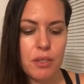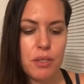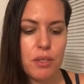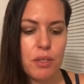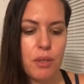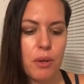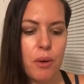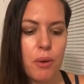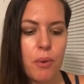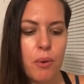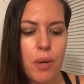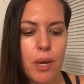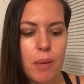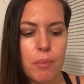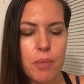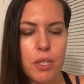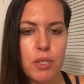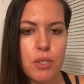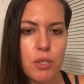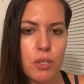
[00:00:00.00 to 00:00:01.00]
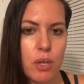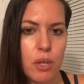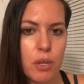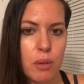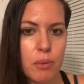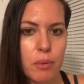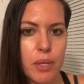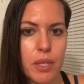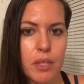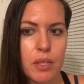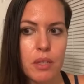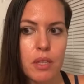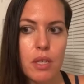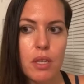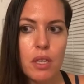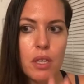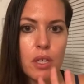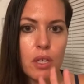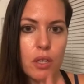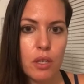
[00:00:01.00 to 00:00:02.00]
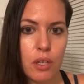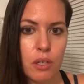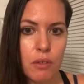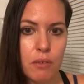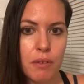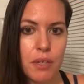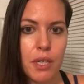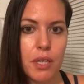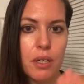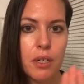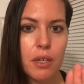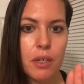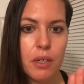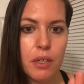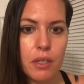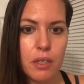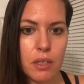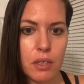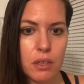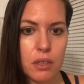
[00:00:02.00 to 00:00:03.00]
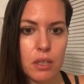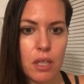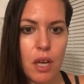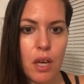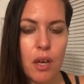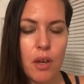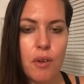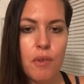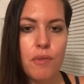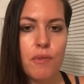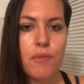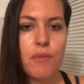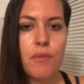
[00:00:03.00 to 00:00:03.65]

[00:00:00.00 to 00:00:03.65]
So I'm gonna start with career, love,